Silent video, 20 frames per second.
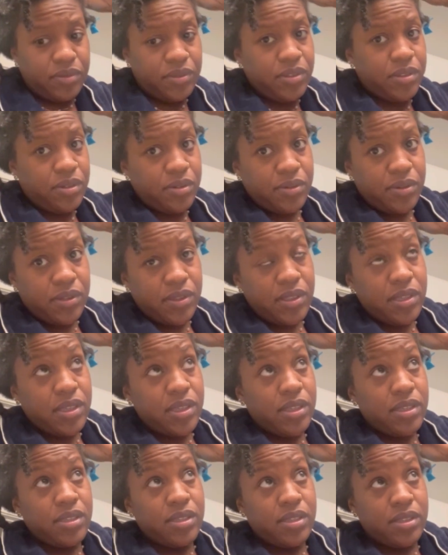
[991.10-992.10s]
doing
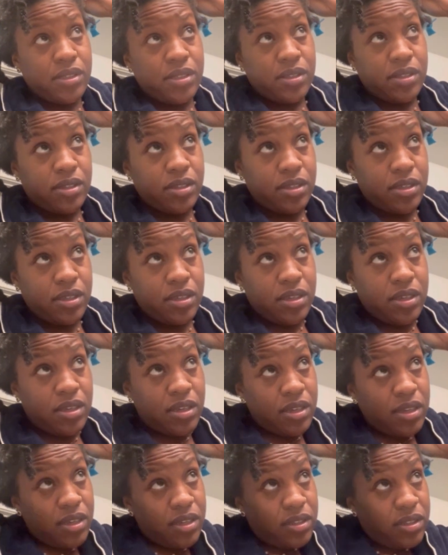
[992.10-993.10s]
this
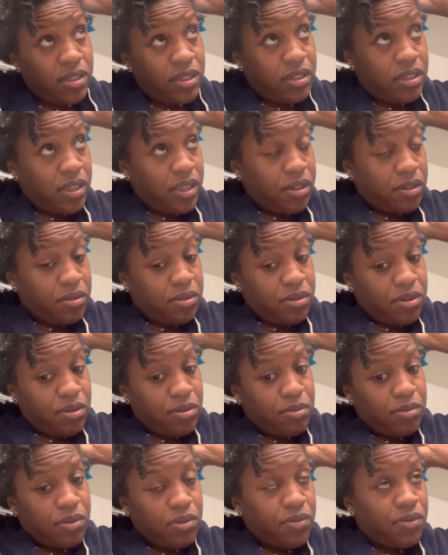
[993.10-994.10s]
detangle
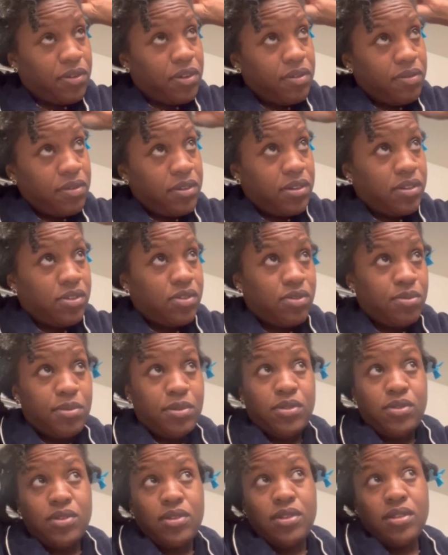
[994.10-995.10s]
comb through for even
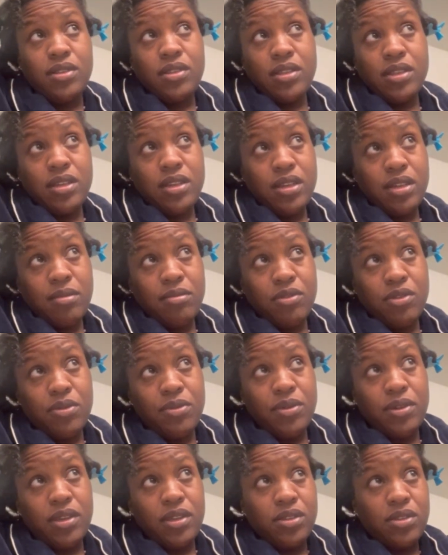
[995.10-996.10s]
distribution, then I'm
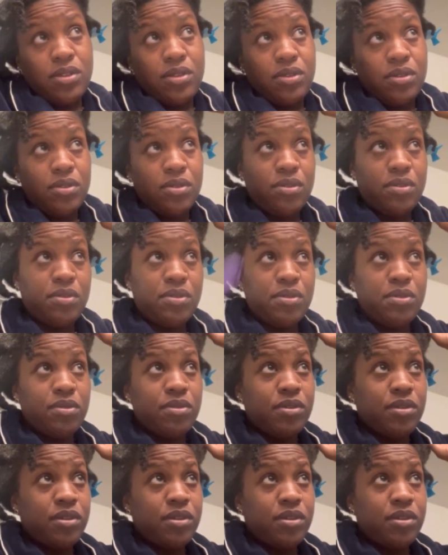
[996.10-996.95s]
going to